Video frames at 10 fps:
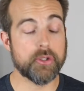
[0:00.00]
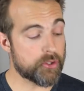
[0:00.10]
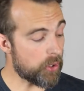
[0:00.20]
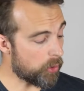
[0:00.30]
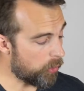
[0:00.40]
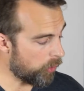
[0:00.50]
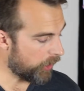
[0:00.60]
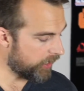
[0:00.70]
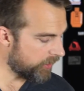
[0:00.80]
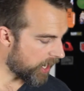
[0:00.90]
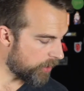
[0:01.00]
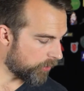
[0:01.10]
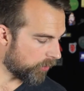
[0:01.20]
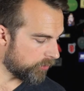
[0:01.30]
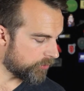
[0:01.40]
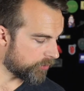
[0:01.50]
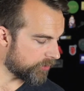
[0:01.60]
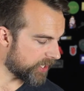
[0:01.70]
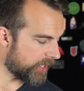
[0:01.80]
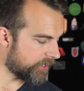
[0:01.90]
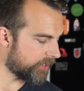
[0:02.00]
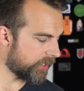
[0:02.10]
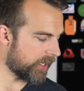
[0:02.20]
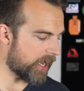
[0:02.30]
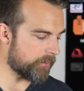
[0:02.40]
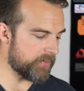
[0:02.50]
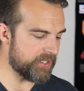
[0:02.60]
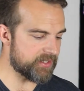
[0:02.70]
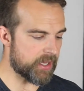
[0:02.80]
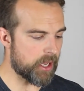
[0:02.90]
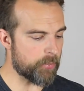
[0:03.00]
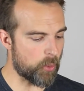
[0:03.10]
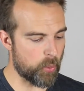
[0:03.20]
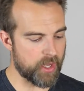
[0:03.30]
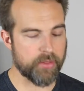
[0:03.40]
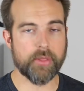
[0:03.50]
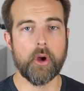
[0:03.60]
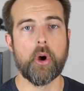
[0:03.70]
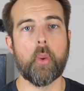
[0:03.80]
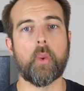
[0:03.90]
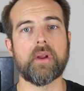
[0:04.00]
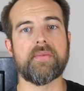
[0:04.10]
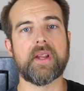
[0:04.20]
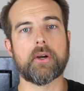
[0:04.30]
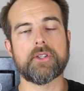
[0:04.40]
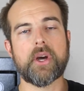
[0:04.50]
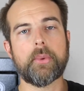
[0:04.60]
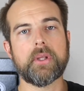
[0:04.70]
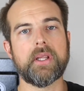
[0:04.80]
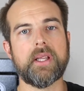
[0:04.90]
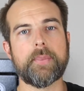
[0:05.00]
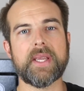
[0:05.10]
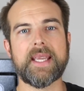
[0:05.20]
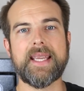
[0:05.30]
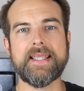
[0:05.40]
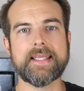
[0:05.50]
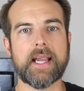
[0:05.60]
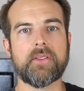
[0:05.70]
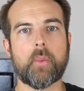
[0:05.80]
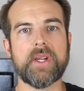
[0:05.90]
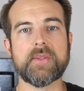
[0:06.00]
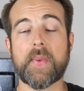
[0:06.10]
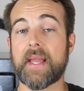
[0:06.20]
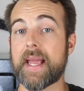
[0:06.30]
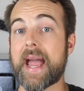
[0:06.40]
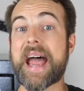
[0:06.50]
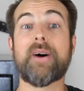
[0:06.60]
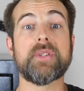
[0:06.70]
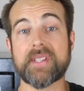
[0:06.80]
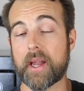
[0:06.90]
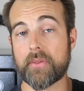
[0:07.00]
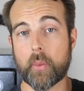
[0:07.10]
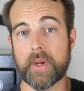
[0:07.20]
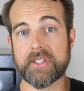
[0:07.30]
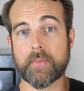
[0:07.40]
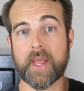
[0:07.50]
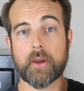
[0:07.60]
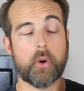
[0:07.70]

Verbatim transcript: So Hidden Hybrid Holsters has gotten me set up with one of their double clip inside the waistband, outside the waistband